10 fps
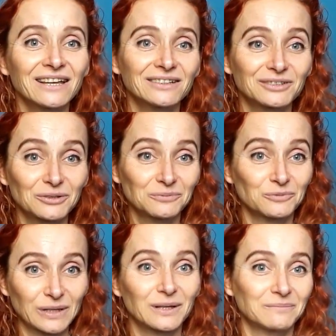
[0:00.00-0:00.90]
So,
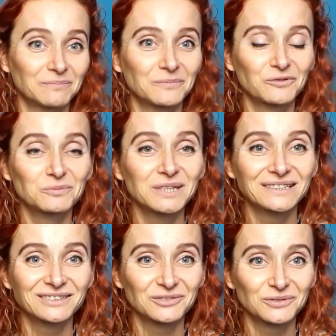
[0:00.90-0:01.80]
well, for me,
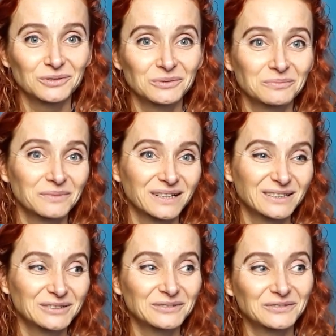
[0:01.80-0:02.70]
it's for
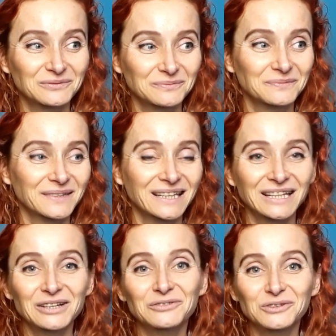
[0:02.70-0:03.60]
kind of
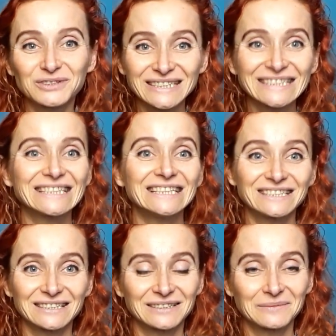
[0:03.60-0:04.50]
for this season.